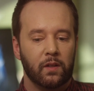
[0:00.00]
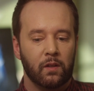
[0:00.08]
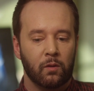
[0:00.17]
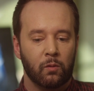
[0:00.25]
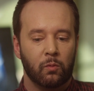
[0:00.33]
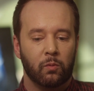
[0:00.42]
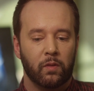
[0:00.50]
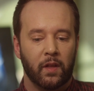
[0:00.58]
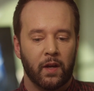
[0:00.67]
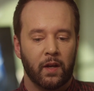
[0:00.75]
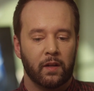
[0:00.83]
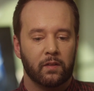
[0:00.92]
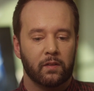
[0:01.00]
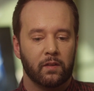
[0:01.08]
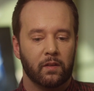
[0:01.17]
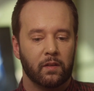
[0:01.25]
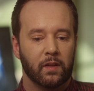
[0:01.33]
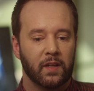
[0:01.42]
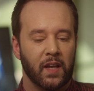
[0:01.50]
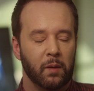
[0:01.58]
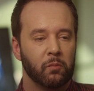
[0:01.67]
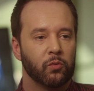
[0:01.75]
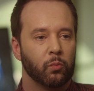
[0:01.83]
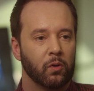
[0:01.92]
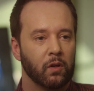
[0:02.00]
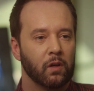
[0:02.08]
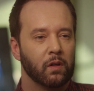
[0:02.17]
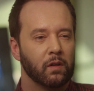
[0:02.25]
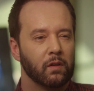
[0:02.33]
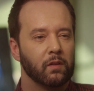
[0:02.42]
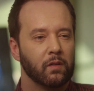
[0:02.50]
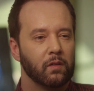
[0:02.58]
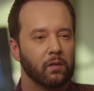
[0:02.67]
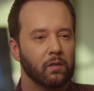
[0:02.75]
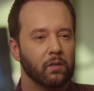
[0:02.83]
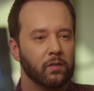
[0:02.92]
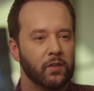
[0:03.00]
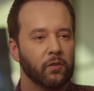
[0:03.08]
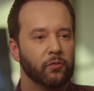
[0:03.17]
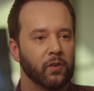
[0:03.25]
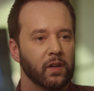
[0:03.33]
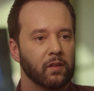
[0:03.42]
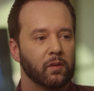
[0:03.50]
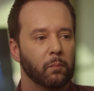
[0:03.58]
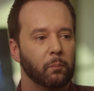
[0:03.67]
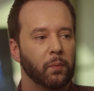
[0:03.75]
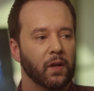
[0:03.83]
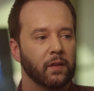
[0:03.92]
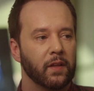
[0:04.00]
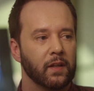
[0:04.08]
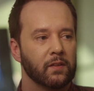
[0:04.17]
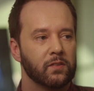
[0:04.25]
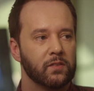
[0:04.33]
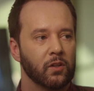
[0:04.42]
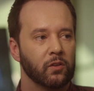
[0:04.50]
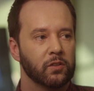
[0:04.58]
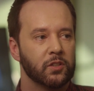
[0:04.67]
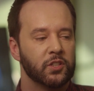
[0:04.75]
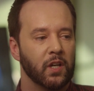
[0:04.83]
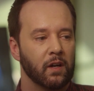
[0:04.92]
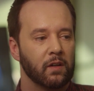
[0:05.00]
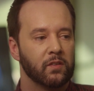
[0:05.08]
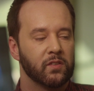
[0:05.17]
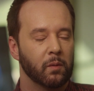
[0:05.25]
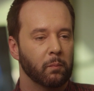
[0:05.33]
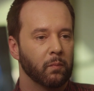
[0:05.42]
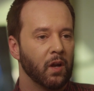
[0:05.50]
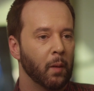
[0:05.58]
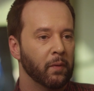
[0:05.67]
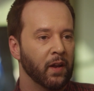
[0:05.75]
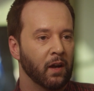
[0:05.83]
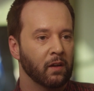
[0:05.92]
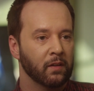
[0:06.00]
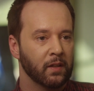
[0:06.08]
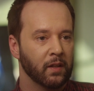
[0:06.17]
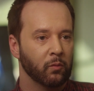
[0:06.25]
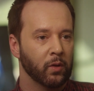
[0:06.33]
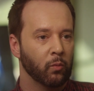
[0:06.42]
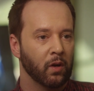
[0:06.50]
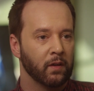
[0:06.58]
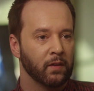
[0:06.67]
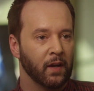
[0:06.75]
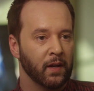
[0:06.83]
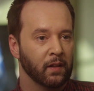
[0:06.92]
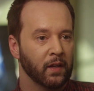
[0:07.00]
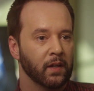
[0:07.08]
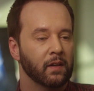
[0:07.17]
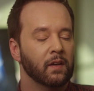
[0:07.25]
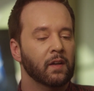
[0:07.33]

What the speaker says: knew that the games were different, but they still shared some commonality that we wanted to highlight.